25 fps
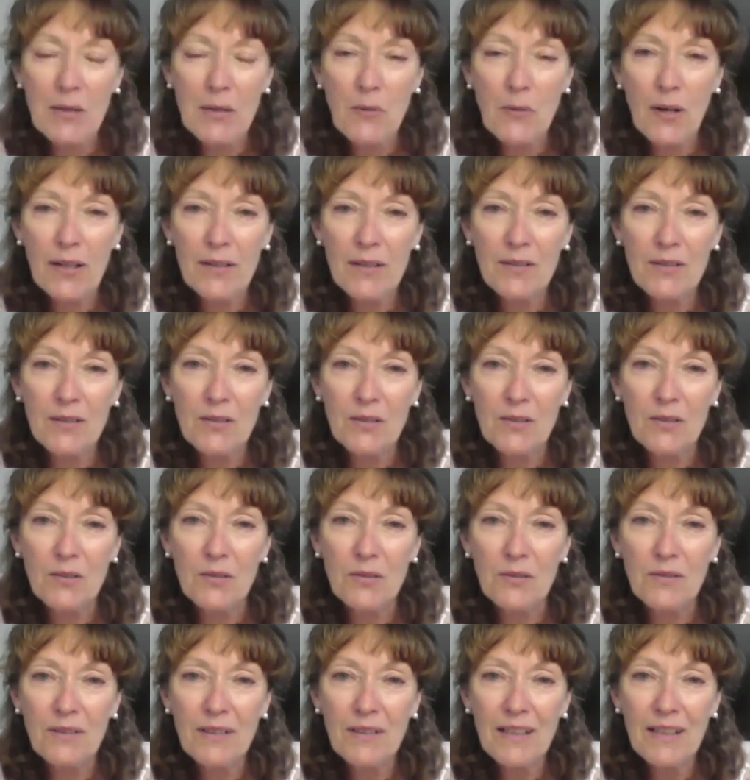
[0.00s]
anyone
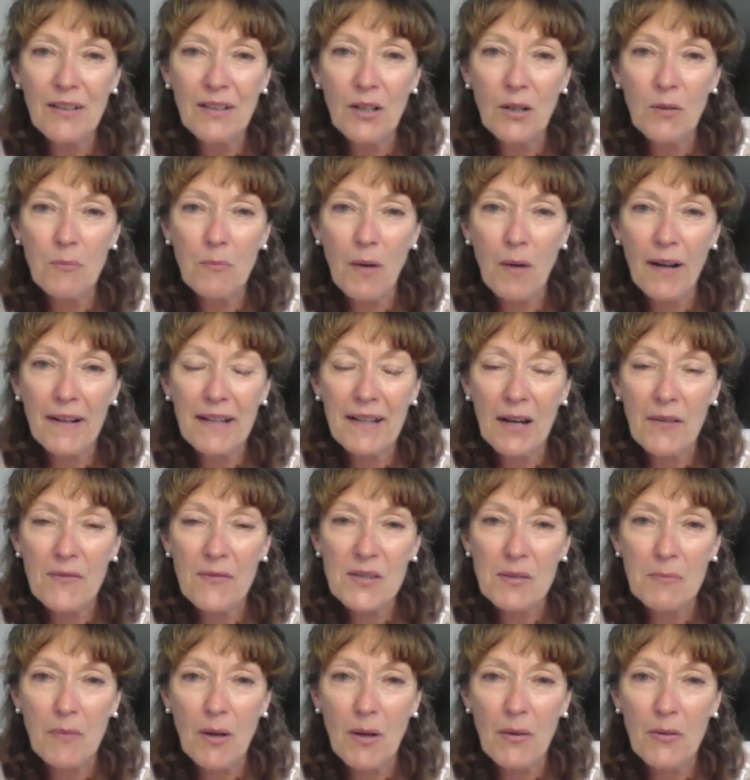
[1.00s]
who, might have
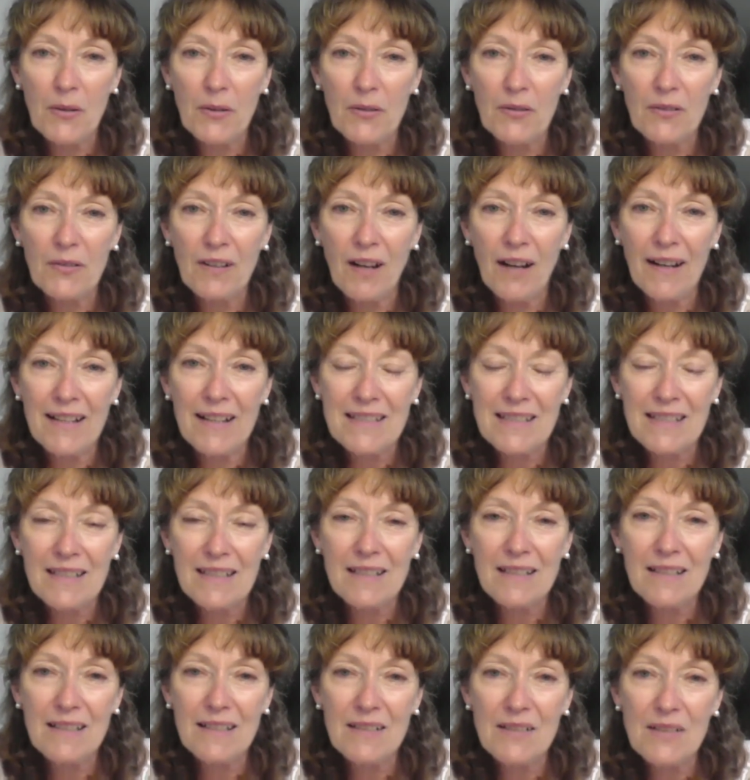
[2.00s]
some other
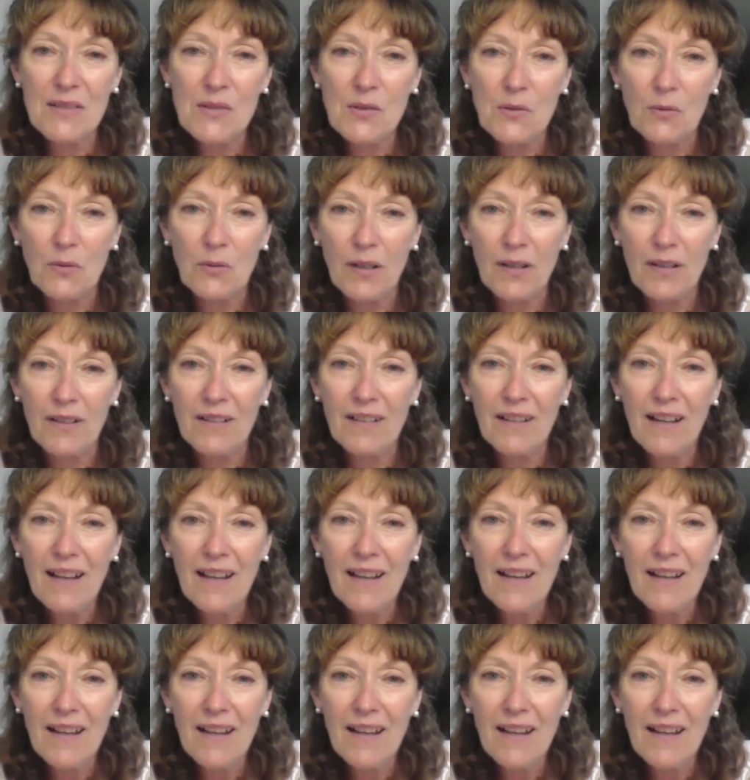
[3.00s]
ideas or